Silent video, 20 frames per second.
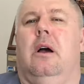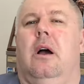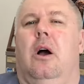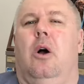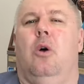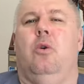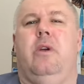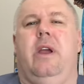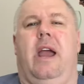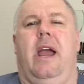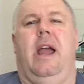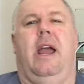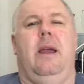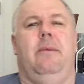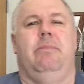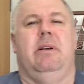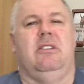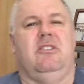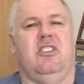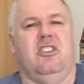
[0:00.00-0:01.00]
Okay,
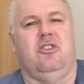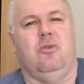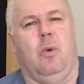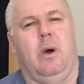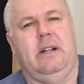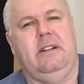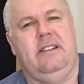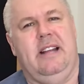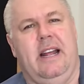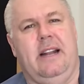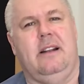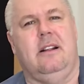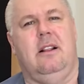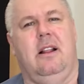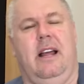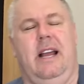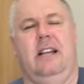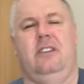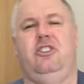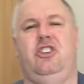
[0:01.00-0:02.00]
Business 110
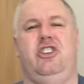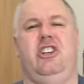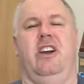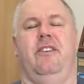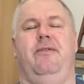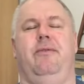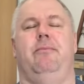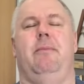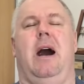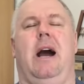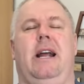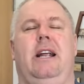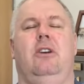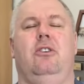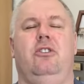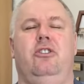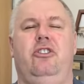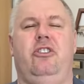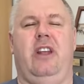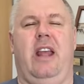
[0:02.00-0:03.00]
class, Jeff
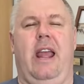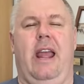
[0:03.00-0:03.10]
Myers,